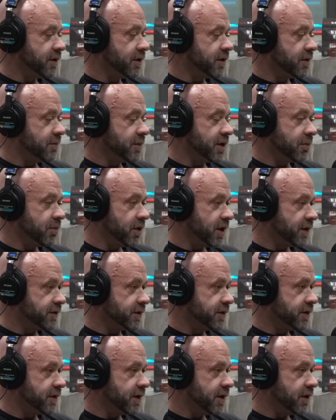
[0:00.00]
a
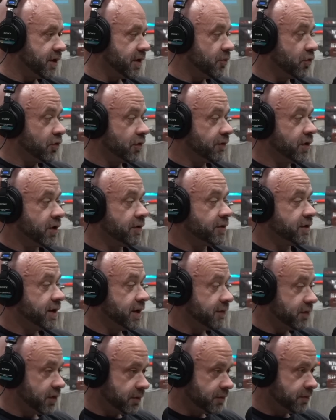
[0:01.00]
blessing, and now I'm more involved than
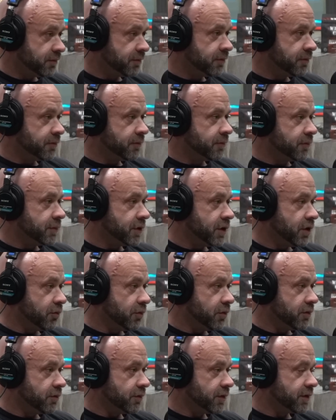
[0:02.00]
ever.
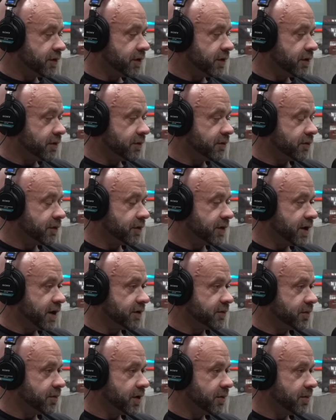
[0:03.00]
With Gas
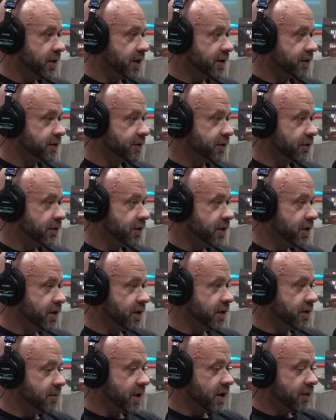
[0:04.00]
Better Bodies. So
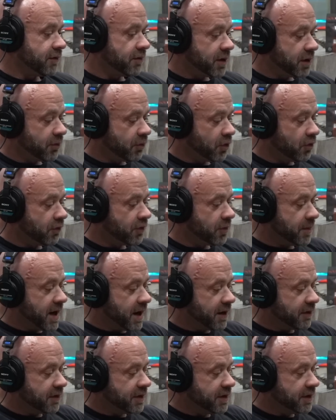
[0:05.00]
my role from
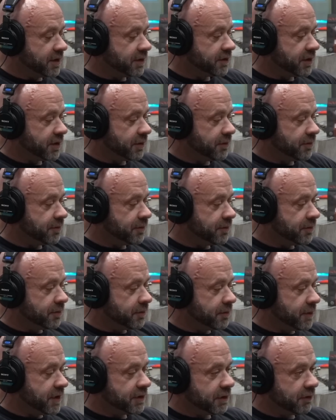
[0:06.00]
athlete has
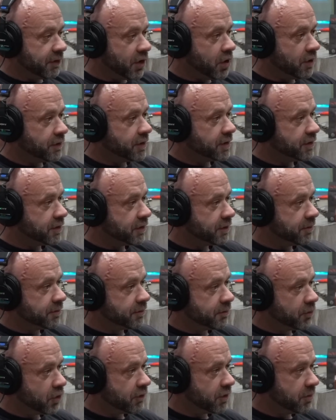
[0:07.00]
evolved into
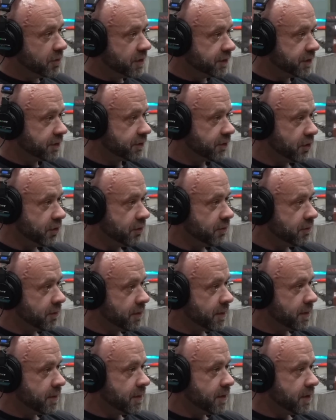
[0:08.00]
more of a business role.
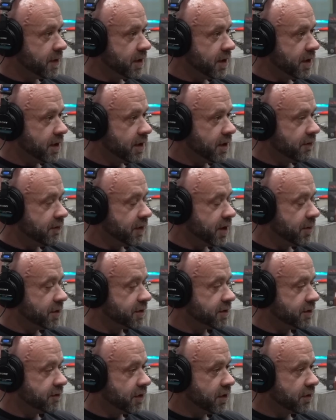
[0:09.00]
And very much
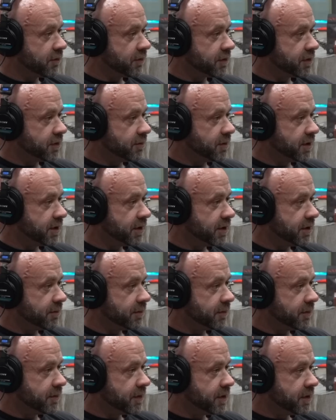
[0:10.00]
involved with them, and
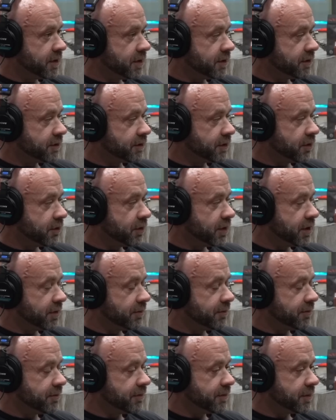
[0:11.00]
so
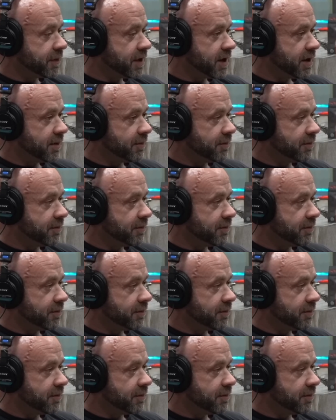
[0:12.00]
I